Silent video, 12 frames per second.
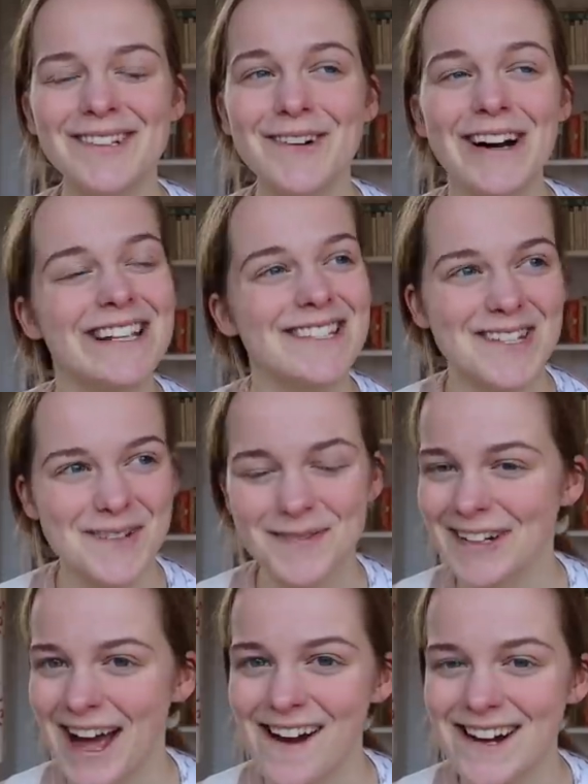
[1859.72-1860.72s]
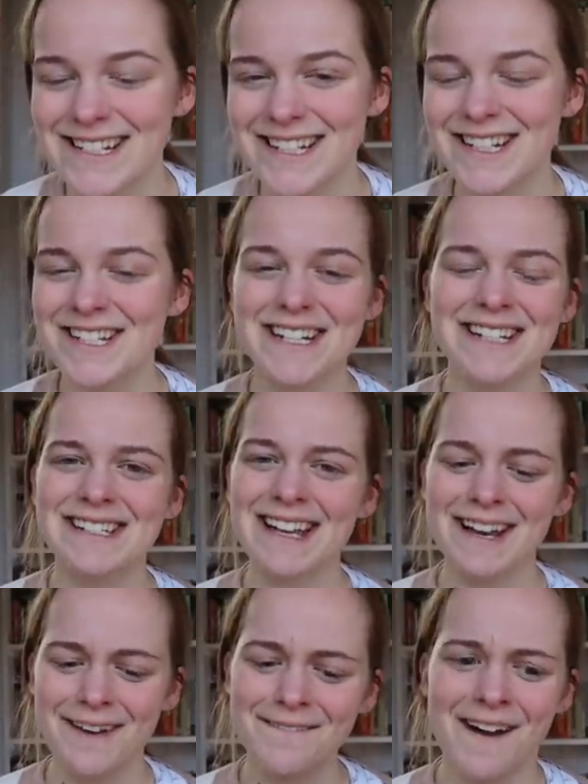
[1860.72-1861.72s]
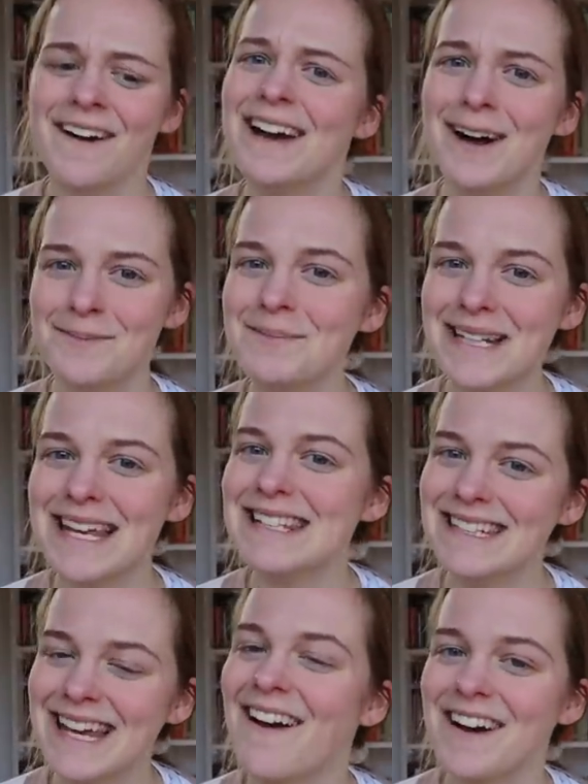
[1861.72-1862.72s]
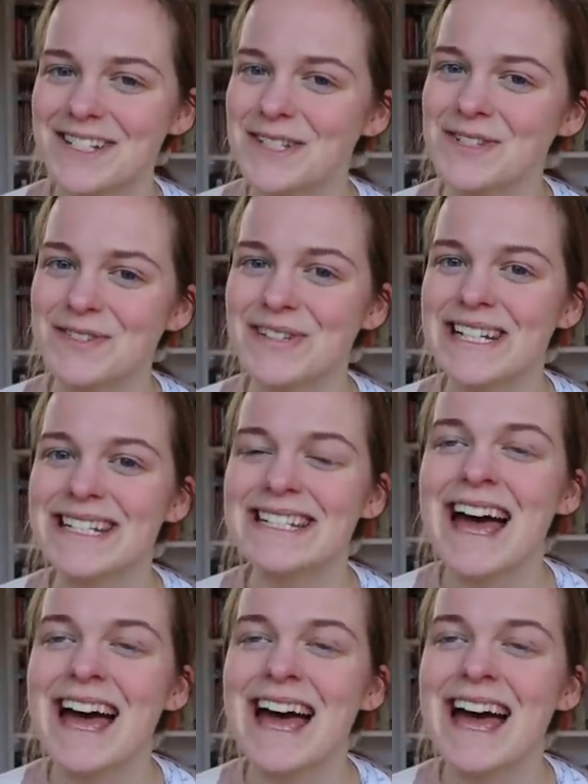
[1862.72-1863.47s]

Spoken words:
questionable character. She's like a very unpleasant character to read,